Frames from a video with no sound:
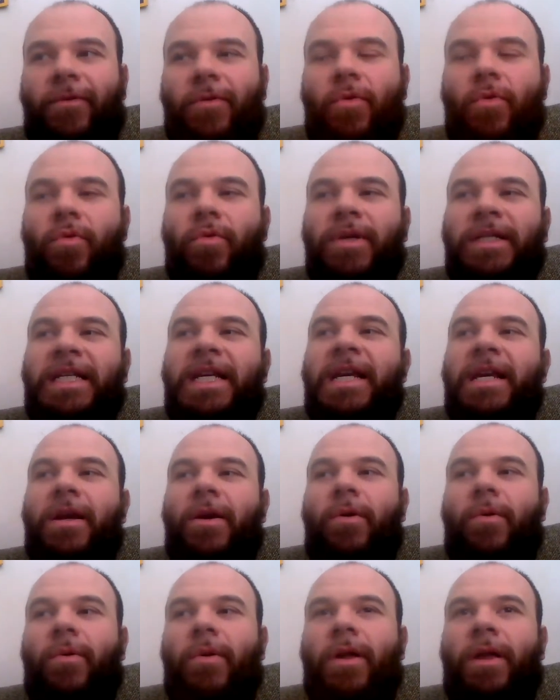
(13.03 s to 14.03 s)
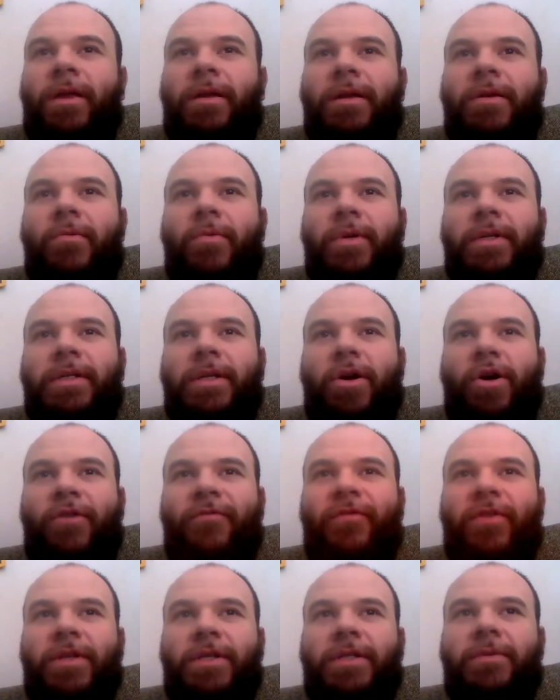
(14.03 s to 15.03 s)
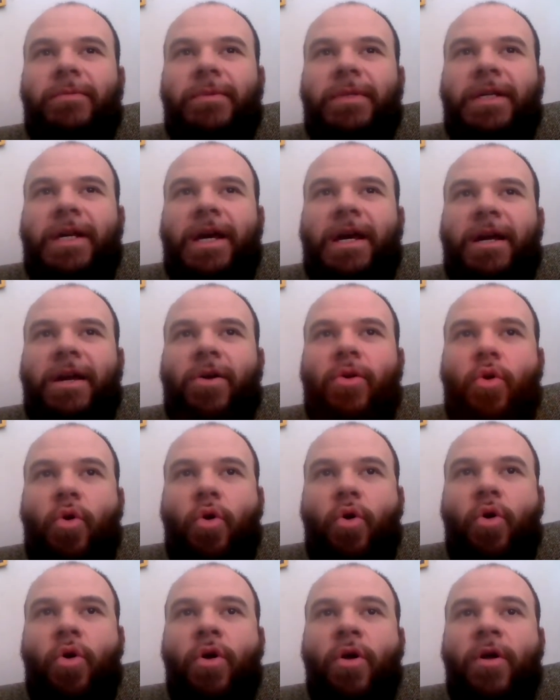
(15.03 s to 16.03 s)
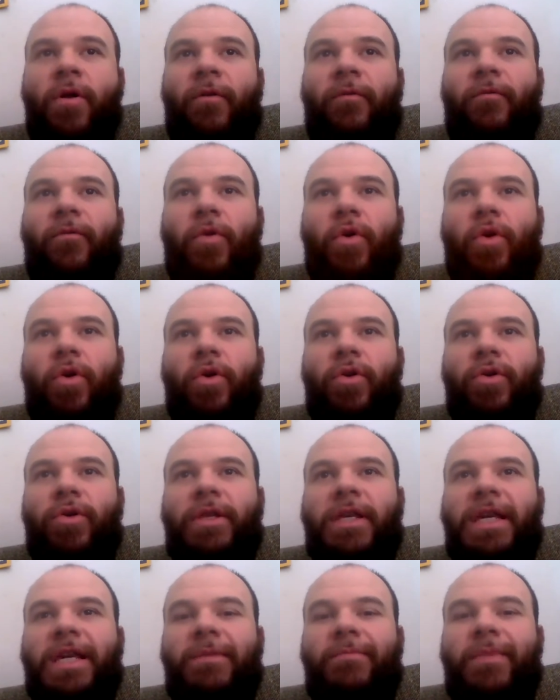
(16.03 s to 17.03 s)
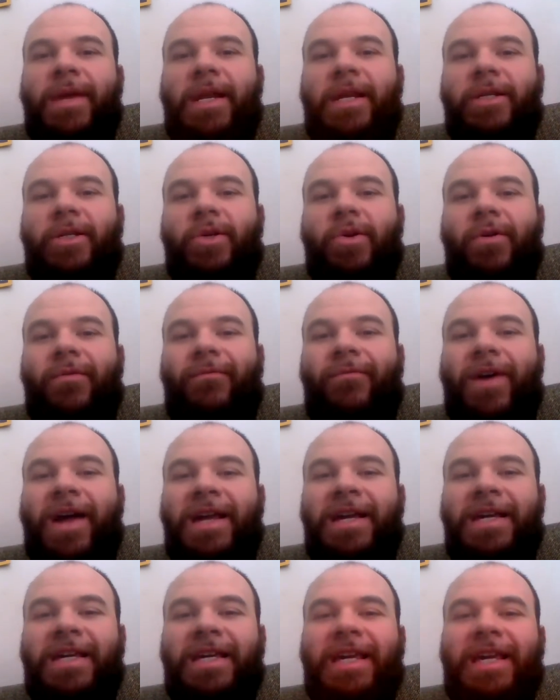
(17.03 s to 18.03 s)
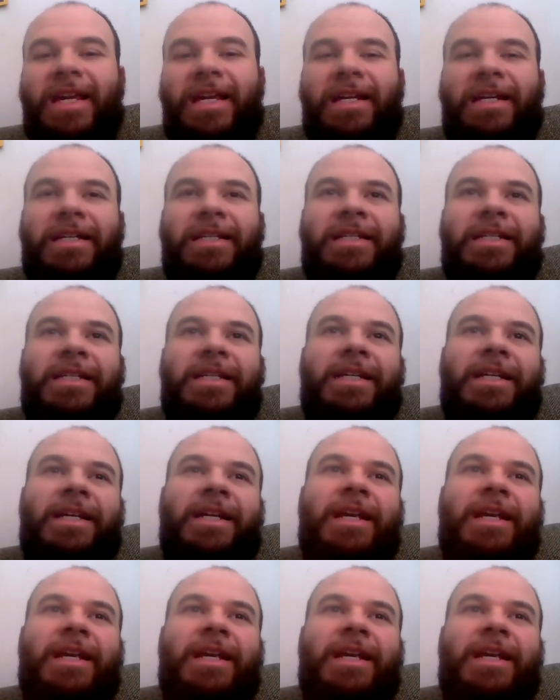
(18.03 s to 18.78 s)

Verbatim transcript: Who is he? Well, he was offensive tackle for the Minnesota Vikings,